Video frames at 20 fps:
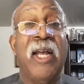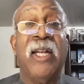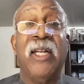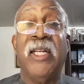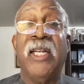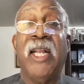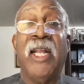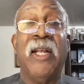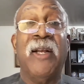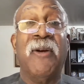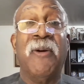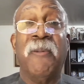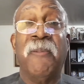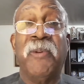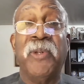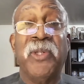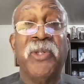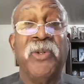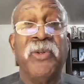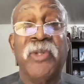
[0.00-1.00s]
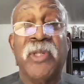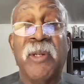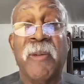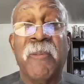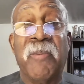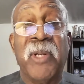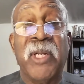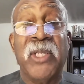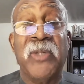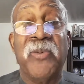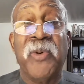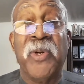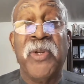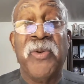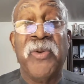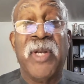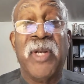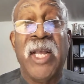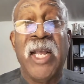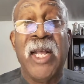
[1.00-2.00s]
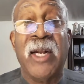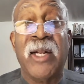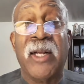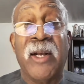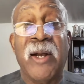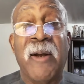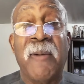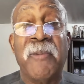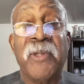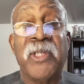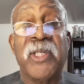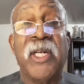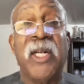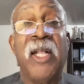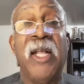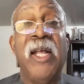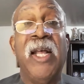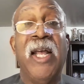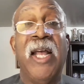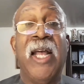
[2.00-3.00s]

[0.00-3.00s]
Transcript: and He ain't gonna put you someplace where you can't accomplish it.